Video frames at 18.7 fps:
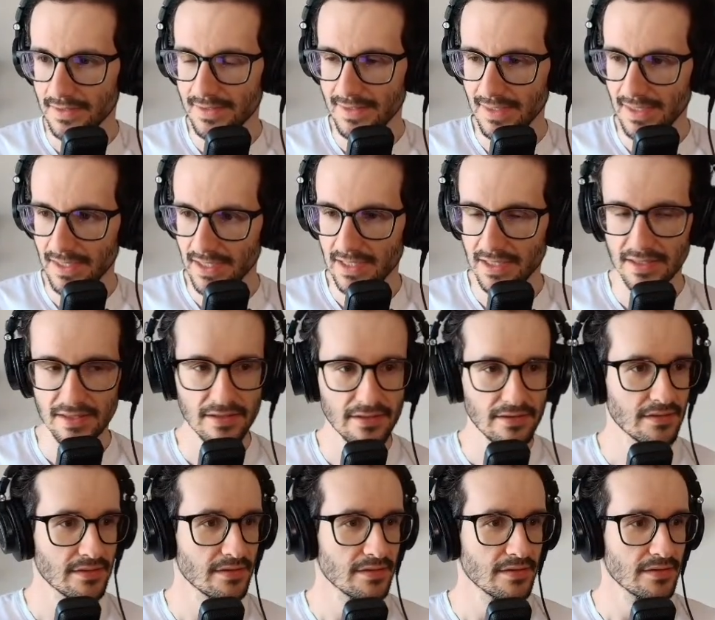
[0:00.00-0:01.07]
Then
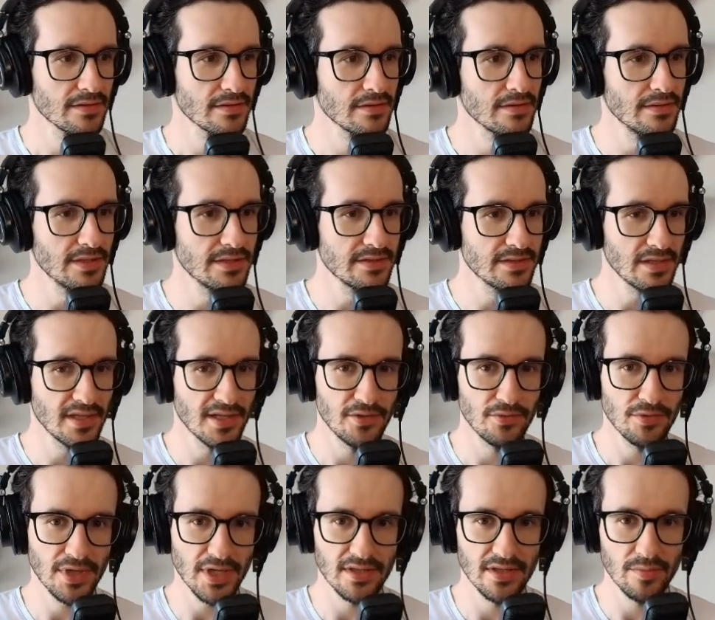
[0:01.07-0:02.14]
let's take a
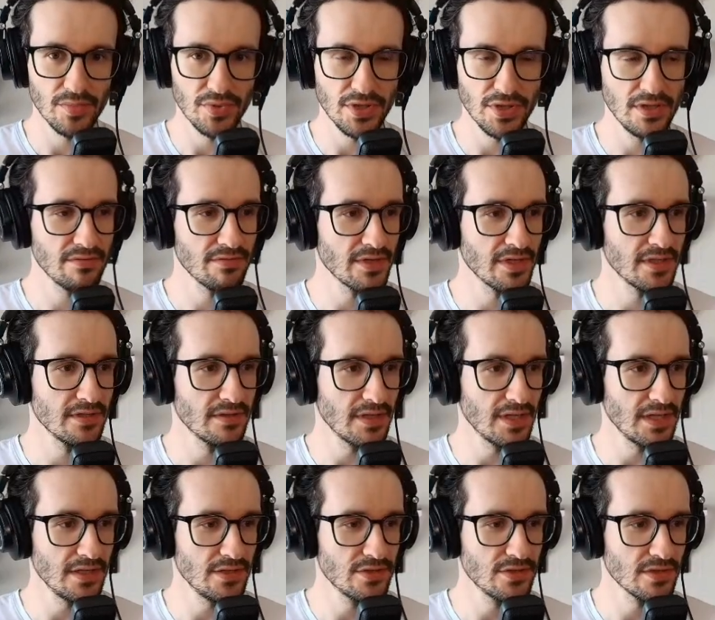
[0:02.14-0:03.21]
look at the predefined
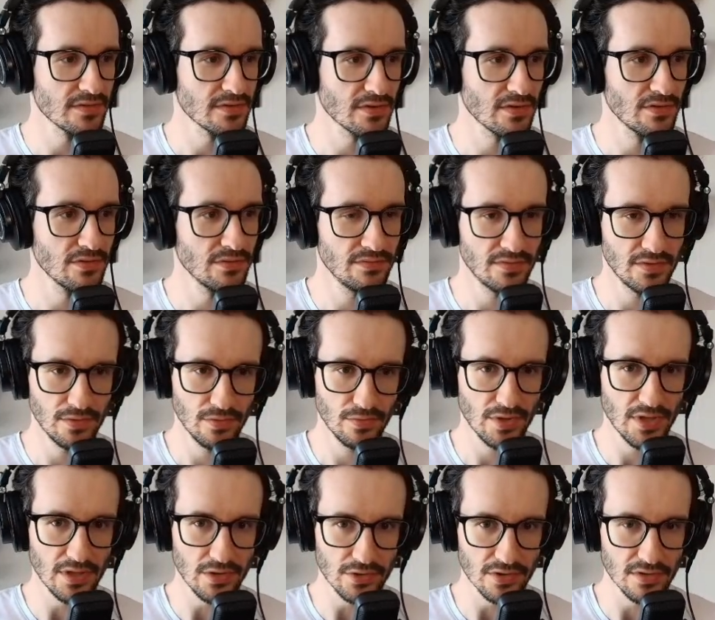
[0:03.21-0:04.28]
agents
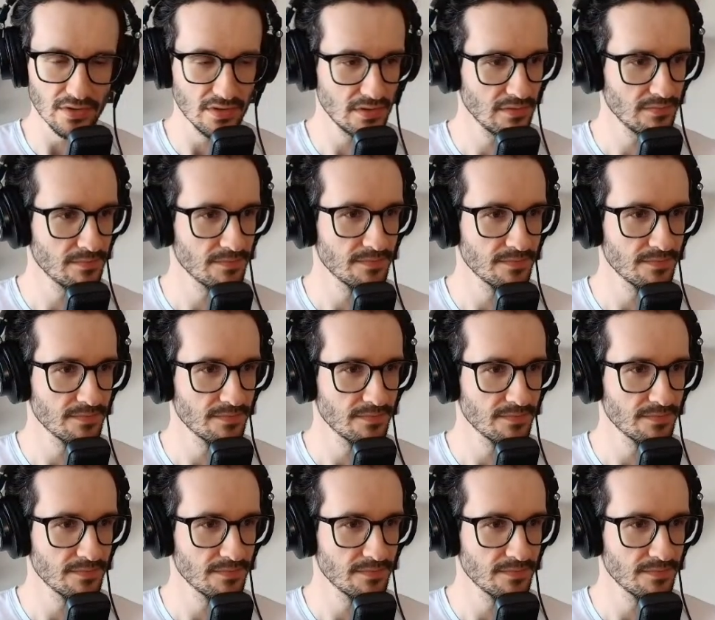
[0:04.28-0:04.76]
configuration.